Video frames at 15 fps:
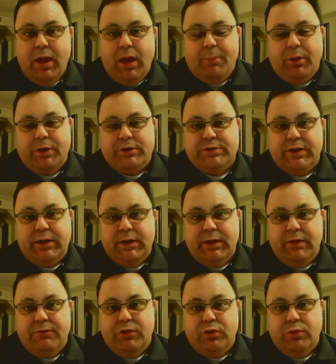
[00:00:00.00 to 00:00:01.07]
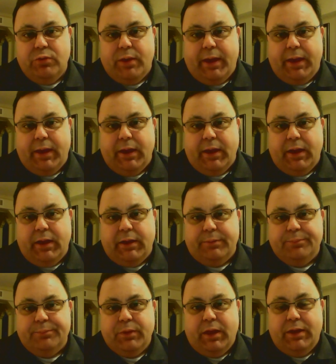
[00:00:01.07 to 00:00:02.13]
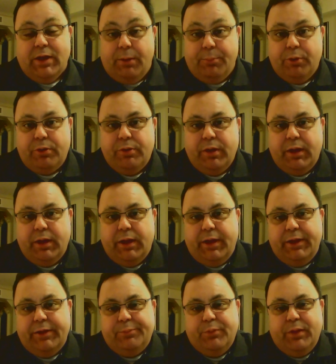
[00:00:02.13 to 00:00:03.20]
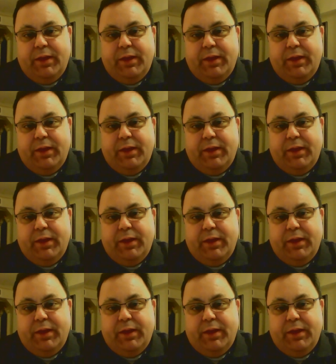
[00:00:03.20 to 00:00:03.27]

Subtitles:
I'm also going to give you a number, a